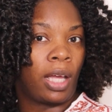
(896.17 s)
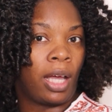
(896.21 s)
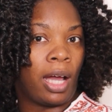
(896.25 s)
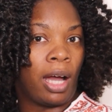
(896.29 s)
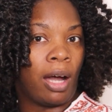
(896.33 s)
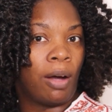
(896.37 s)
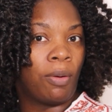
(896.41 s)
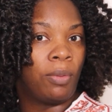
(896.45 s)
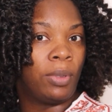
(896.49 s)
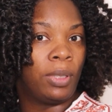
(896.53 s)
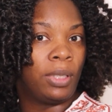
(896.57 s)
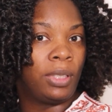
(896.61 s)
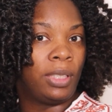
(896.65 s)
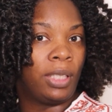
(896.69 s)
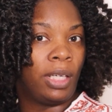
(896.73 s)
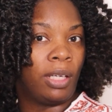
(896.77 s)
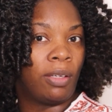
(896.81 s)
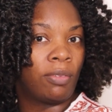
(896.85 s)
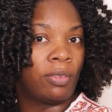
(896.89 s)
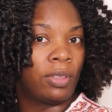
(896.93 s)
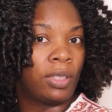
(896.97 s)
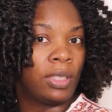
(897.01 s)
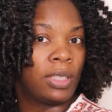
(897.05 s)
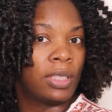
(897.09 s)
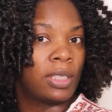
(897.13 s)
I would
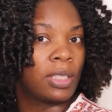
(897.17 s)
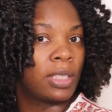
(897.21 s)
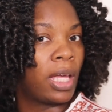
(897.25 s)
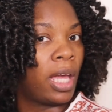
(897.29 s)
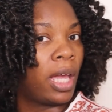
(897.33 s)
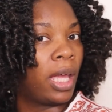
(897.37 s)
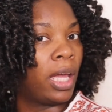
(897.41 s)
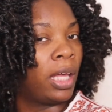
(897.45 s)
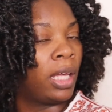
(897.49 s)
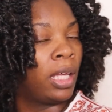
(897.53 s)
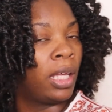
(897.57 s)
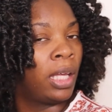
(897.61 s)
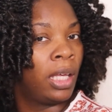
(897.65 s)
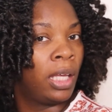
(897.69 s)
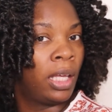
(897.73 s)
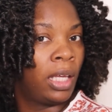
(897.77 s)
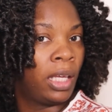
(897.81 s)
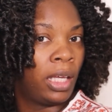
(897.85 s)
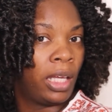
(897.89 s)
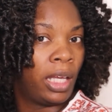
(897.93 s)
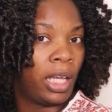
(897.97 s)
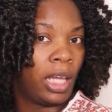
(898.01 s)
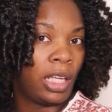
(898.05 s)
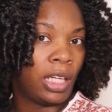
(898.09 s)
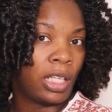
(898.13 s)
definitely say
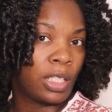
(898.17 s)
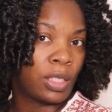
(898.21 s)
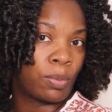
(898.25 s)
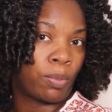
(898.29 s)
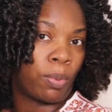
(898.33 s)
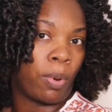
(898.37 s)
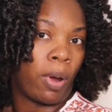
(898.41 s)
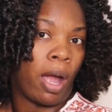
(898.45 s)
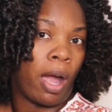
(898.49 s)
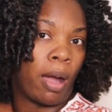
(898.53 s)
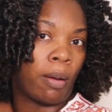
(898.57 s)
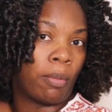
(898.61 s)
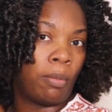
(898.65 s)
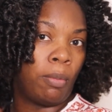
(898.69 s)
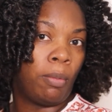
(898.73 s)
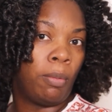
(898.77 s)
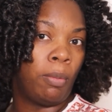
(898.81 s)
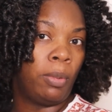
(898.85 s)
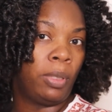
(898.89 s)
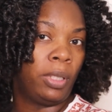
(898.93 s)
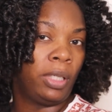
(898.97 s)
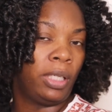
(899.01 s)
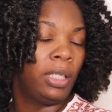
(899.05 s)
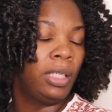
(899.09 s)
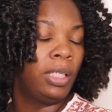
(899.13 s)
it is
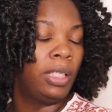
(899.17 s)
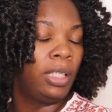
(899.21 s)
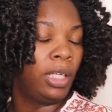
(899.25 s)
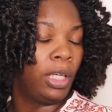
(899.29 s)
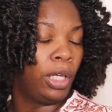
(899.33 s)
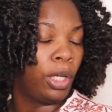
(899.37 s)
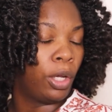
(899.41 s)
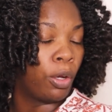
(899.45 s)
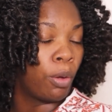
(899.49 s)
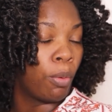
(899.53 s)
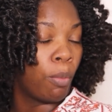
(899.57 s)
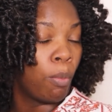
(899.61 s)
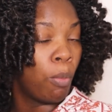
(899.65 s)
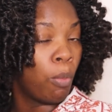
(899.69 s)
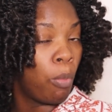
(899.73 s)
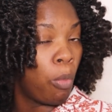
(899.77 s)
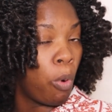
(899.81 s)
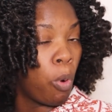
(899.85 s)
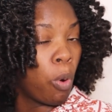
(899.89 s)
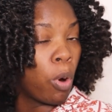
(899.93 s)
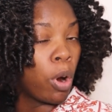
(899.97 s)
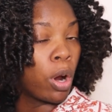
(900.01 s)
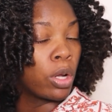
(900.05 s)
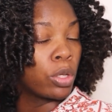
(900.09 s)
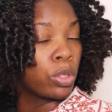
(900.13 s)
probably geared
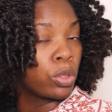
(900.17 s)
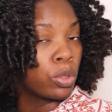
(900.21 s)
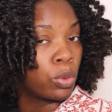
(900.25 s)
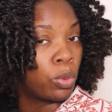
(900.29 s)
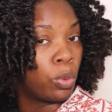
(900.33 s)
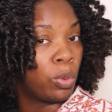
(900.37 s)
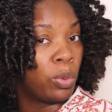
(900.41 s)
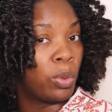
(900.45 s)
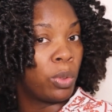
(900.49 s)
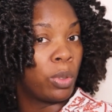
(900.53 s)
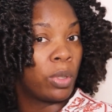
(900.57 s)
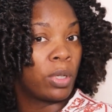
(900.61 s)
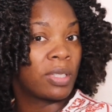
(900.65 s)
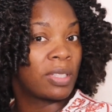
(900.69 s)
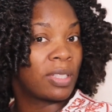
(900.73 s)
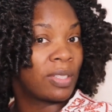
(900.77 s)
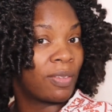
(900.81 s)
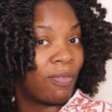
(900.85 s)
more towards